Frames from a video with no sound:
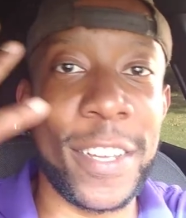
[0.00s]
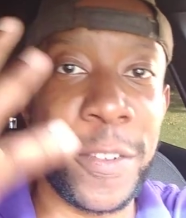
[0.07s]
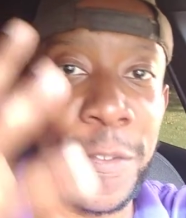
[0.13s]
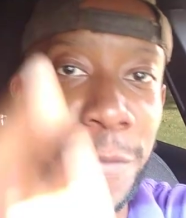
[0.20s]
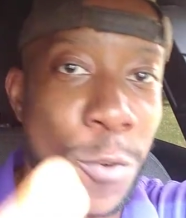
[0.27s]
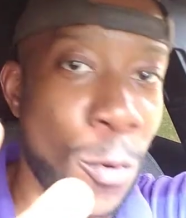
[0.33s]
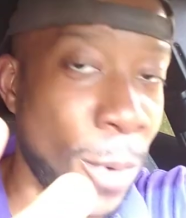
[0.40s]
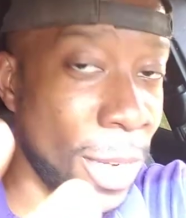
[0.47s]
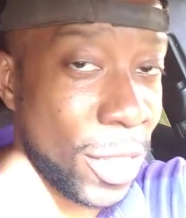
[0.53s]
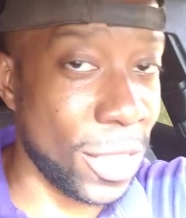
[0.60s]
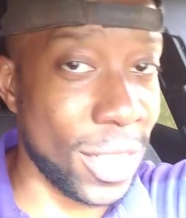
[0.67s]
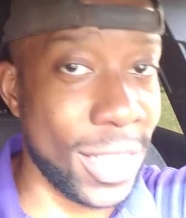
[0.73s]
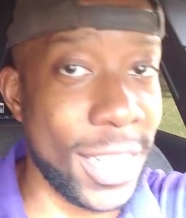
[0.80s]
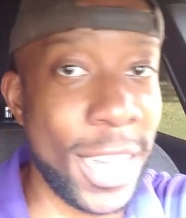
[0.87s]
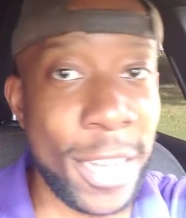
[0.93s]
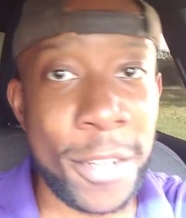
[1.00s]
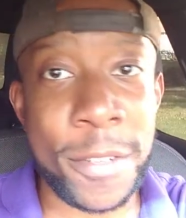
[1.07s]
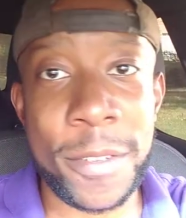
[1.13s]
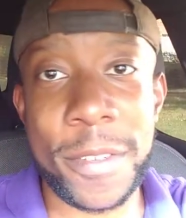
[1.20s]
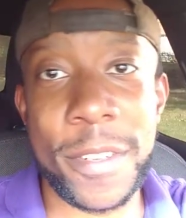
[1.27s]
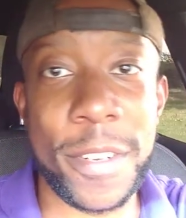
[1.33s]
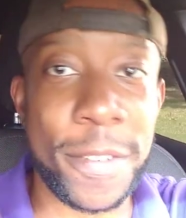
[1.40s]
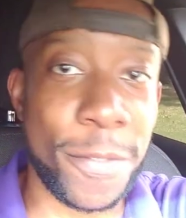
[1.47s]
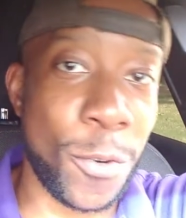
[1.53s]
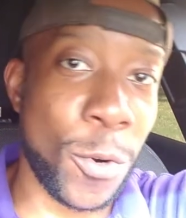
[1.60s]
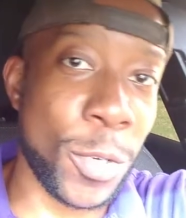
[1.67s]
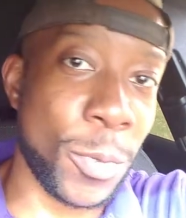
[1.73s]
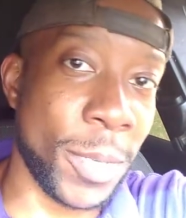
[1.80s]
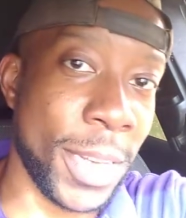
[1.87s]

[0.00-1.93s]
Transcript: and four ways you can tell. Of course,